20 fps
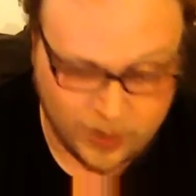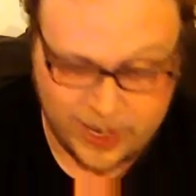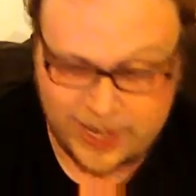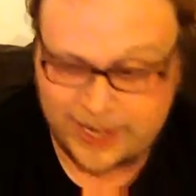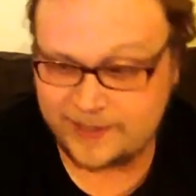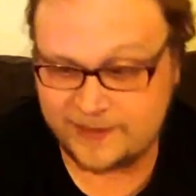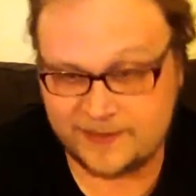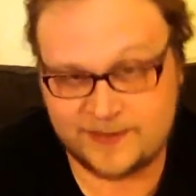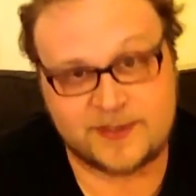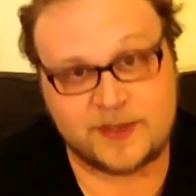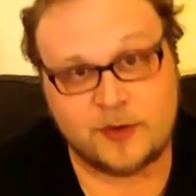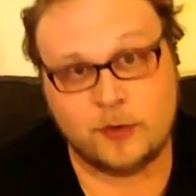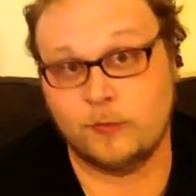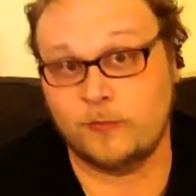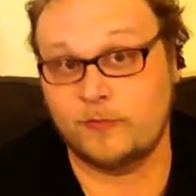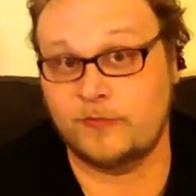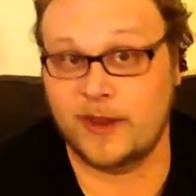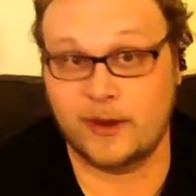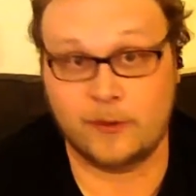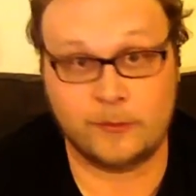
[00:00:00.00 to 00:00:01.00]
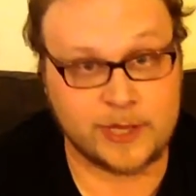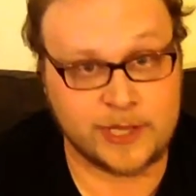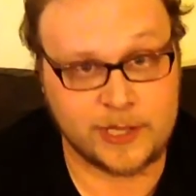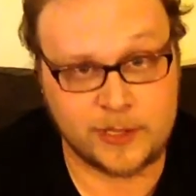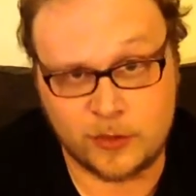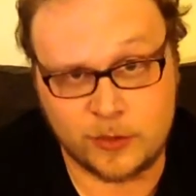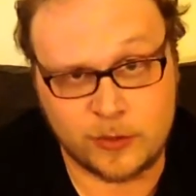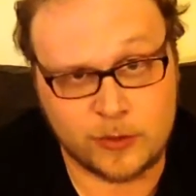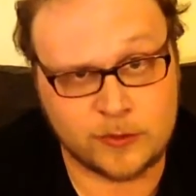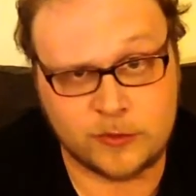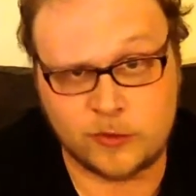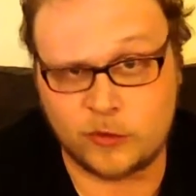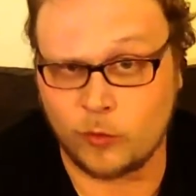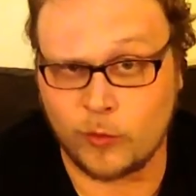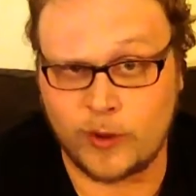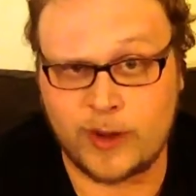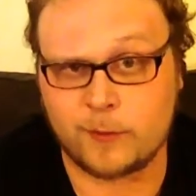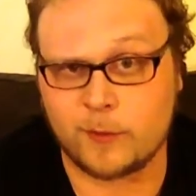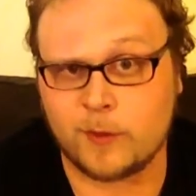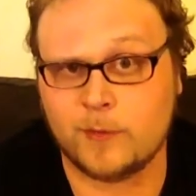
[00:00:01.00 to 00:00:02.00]
Red is still very good.
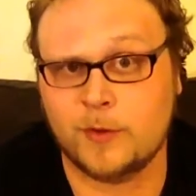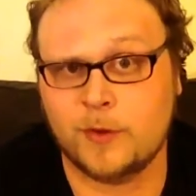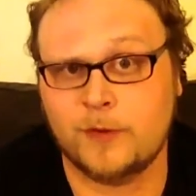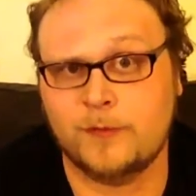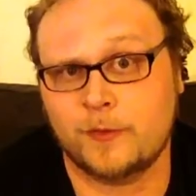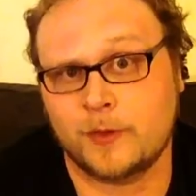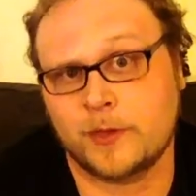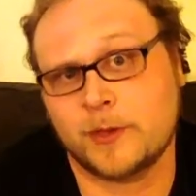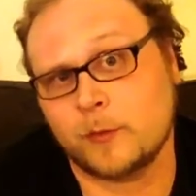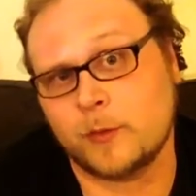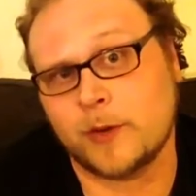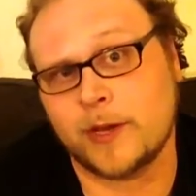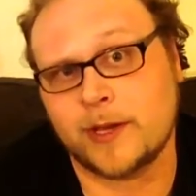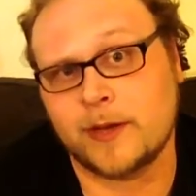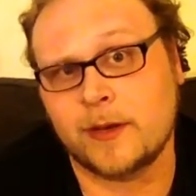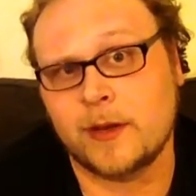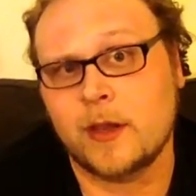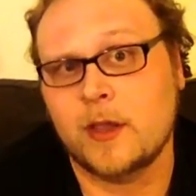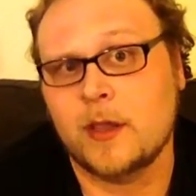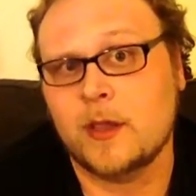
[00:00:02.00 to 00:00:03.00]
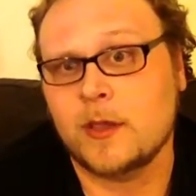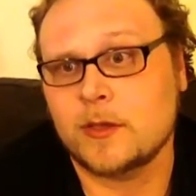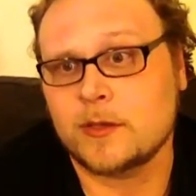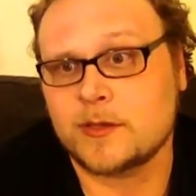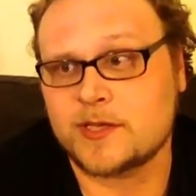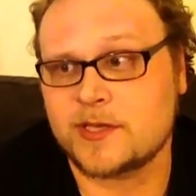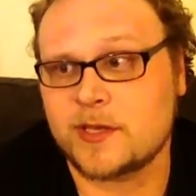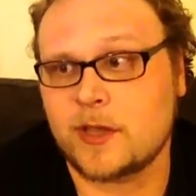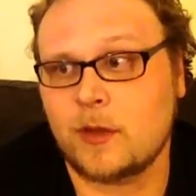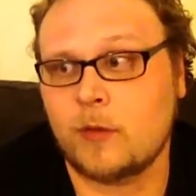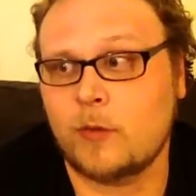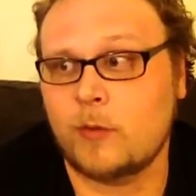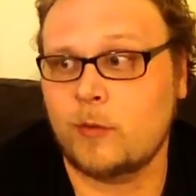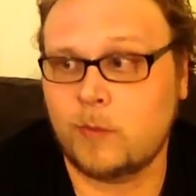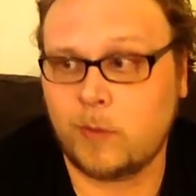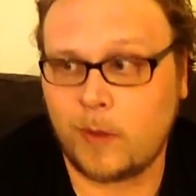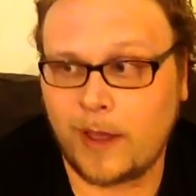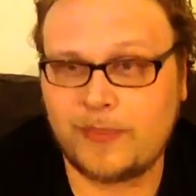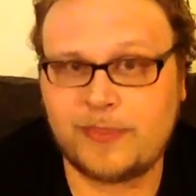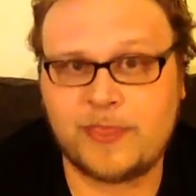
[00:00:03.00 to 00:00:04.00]
Great removal in red.
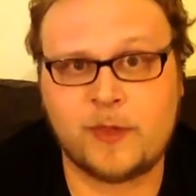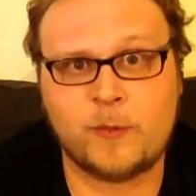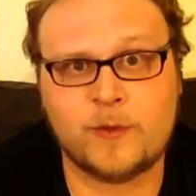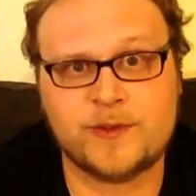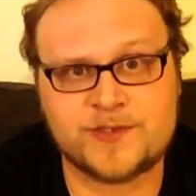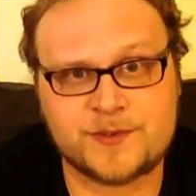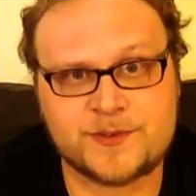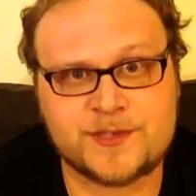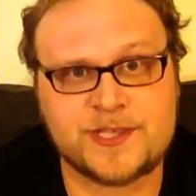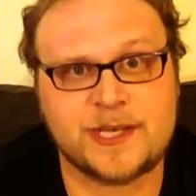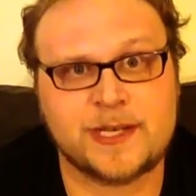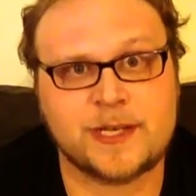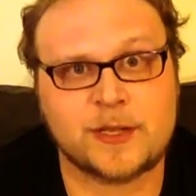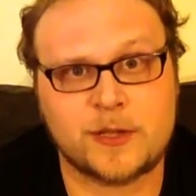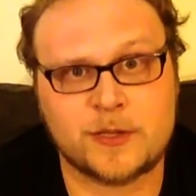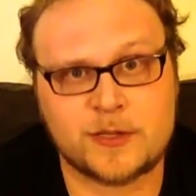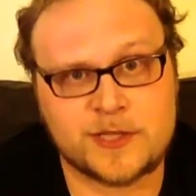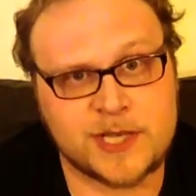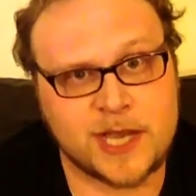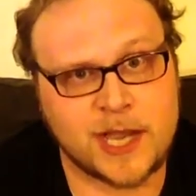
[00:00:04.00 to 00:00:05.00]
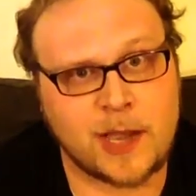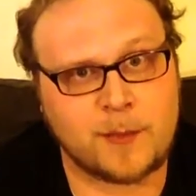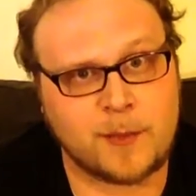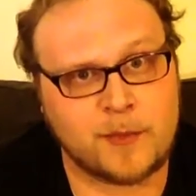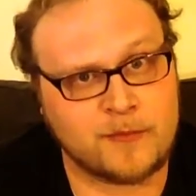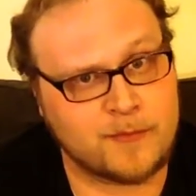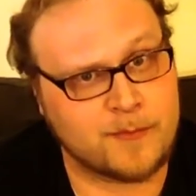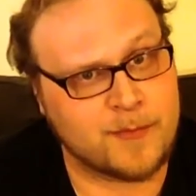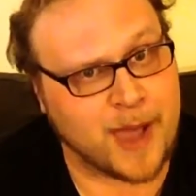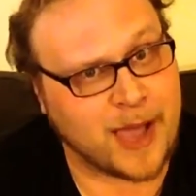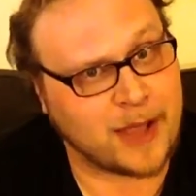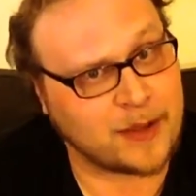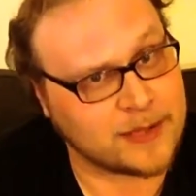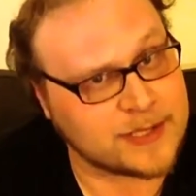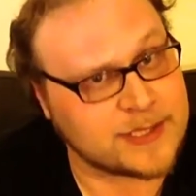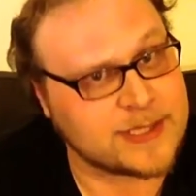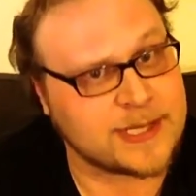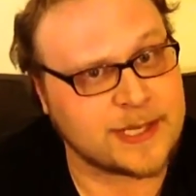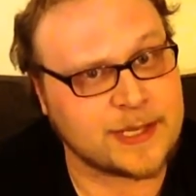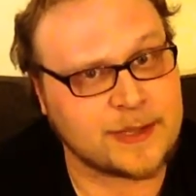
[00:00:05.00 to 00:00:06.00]
So I think Wizards did a good job of
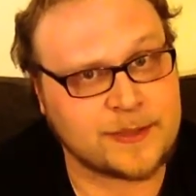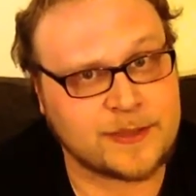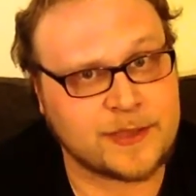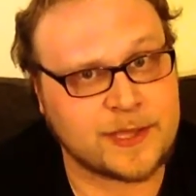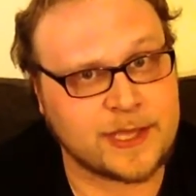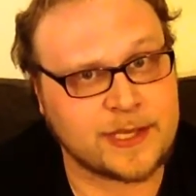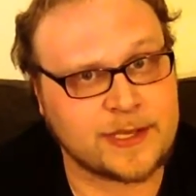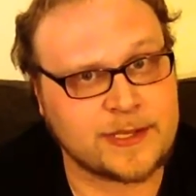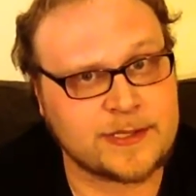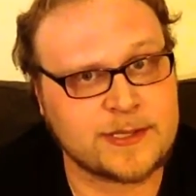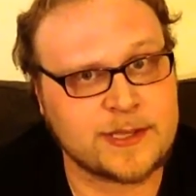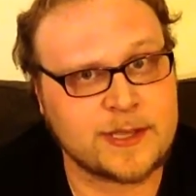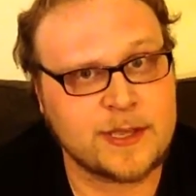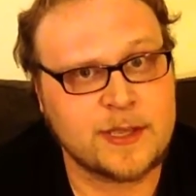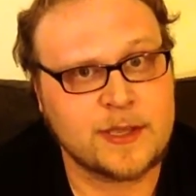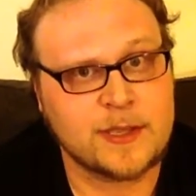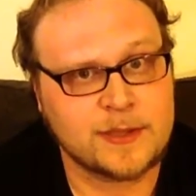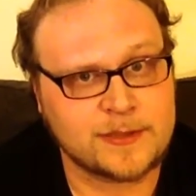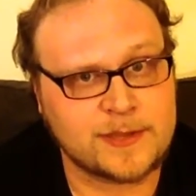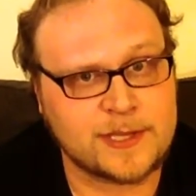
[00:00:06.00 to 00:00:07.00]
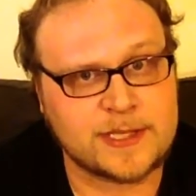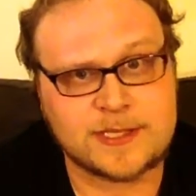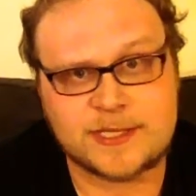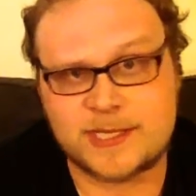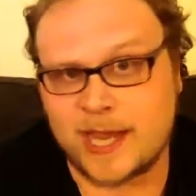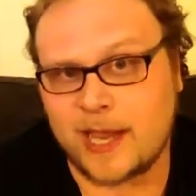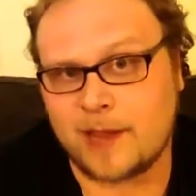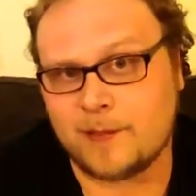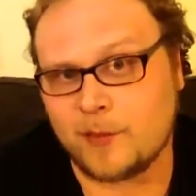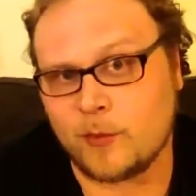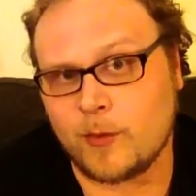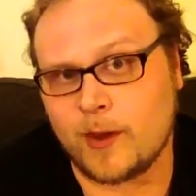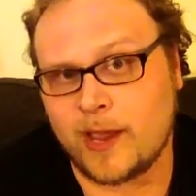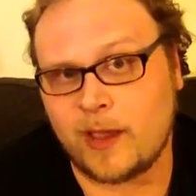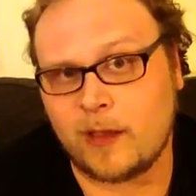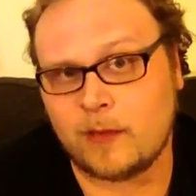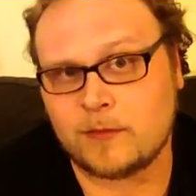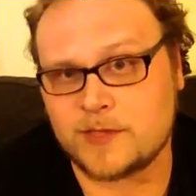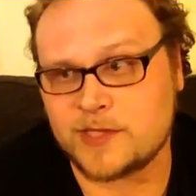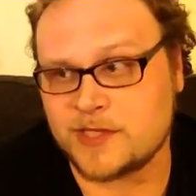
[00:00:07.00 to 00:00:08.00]
balancing things this time
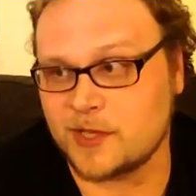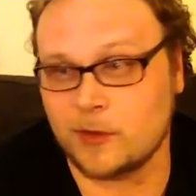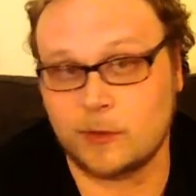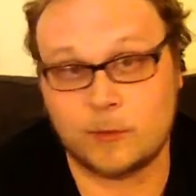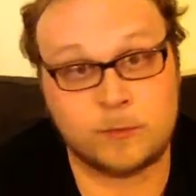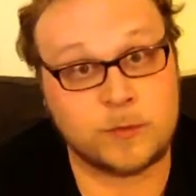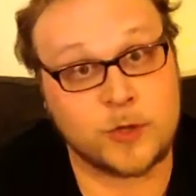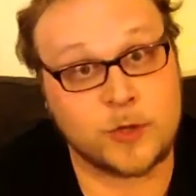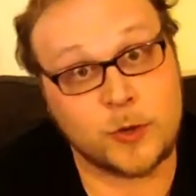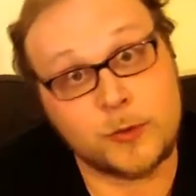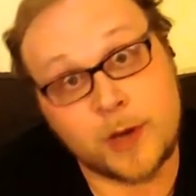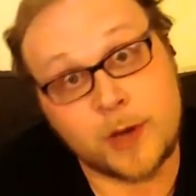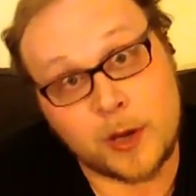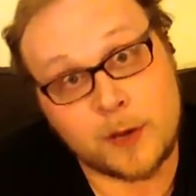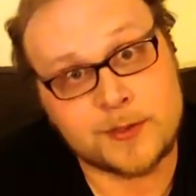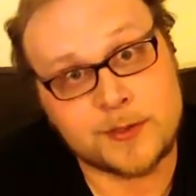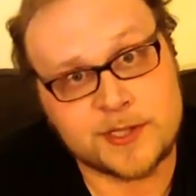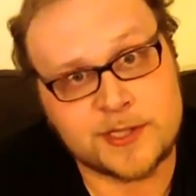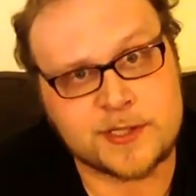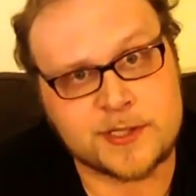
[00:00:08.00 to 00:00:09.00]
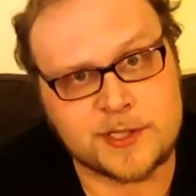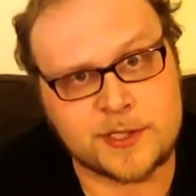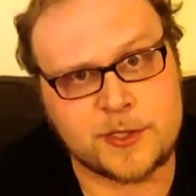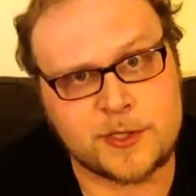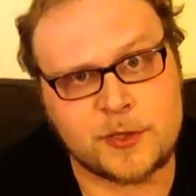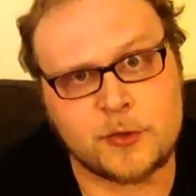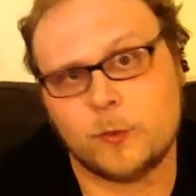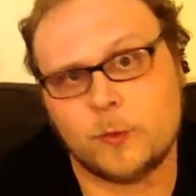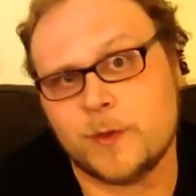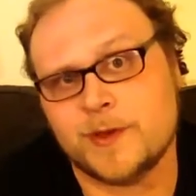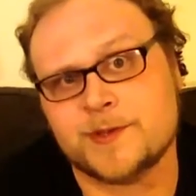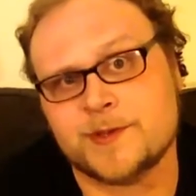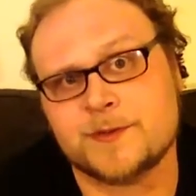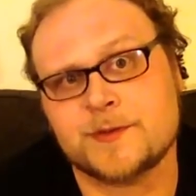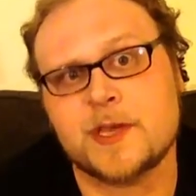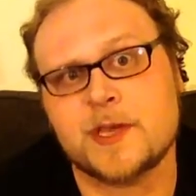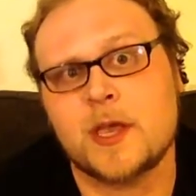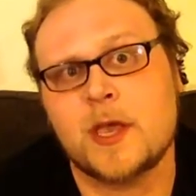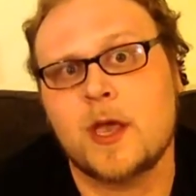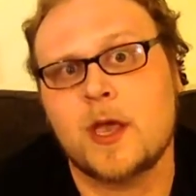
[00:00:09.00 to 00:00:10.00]
around, so kudos to you,
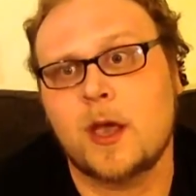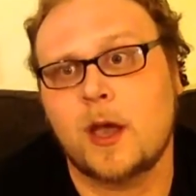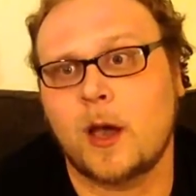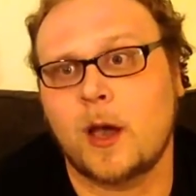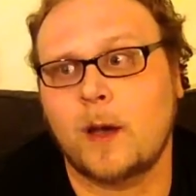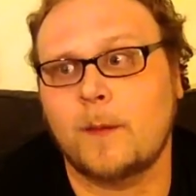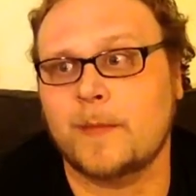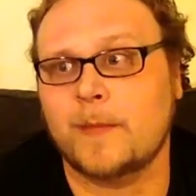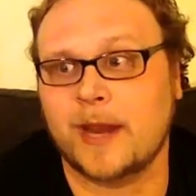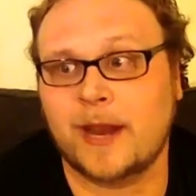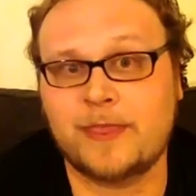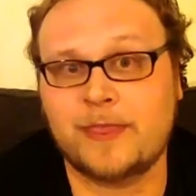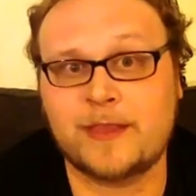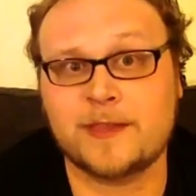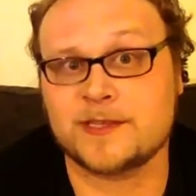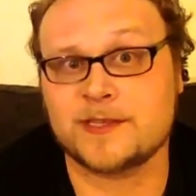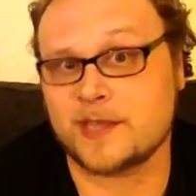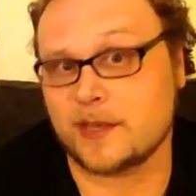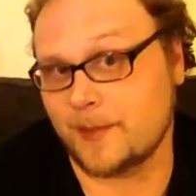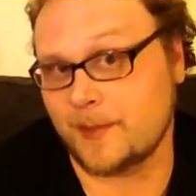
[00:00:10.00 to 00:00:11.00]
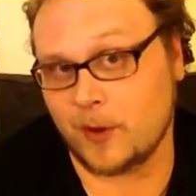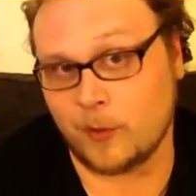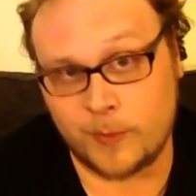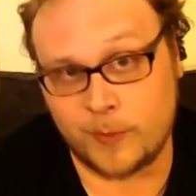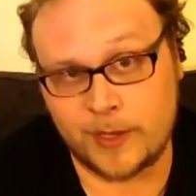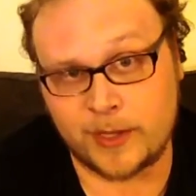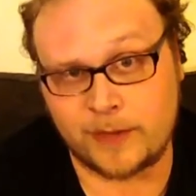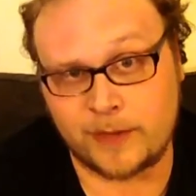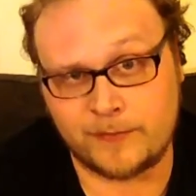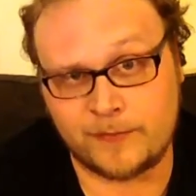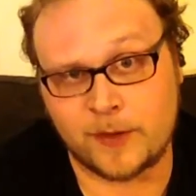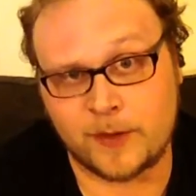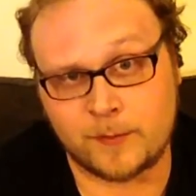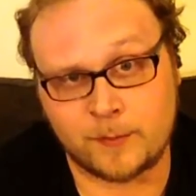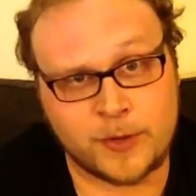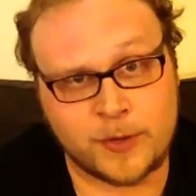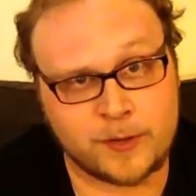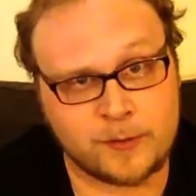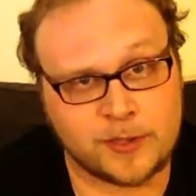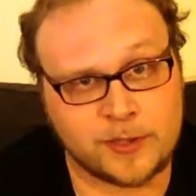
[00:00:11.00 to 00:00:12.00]
Wizards. And I think this is going to be a really
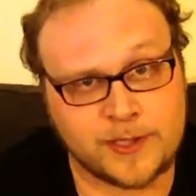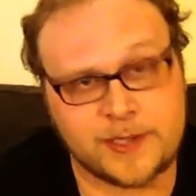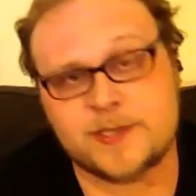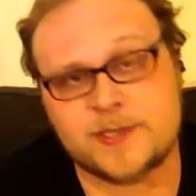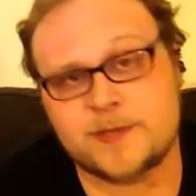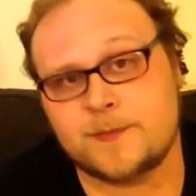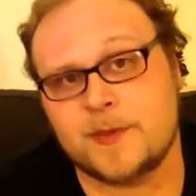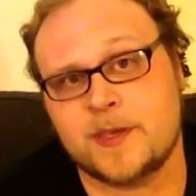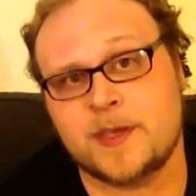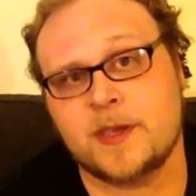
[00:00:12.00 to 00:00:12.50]
fun pre-release